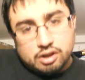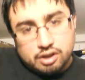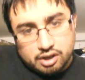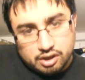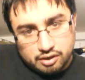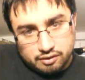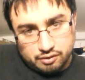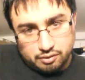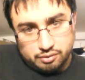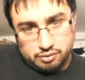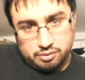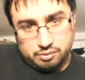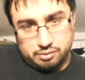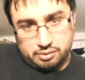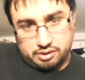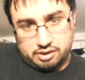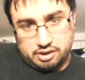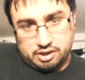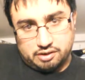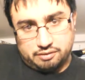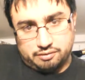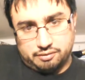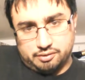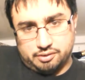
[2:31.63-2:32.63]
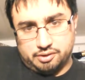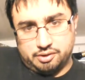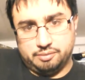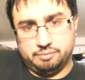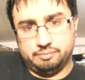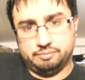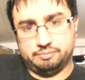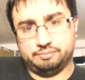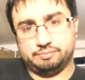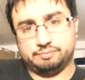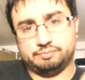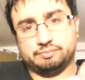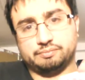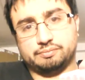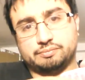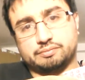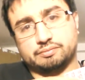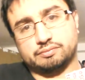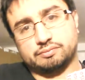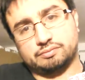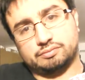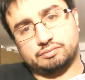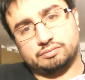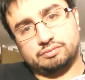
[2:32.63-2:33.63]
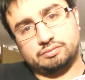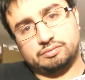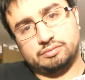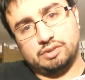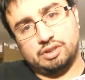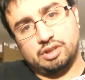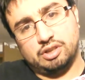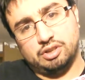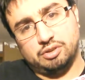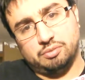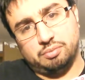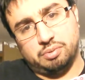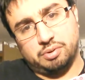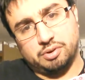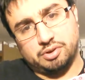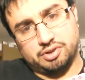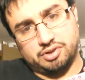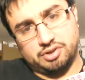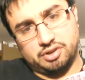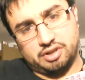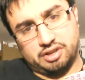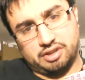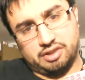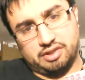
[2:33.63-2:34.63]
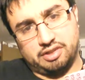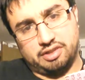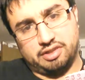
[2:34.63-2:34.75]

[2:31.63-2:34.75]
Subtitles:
You do it carefully, and you push like, I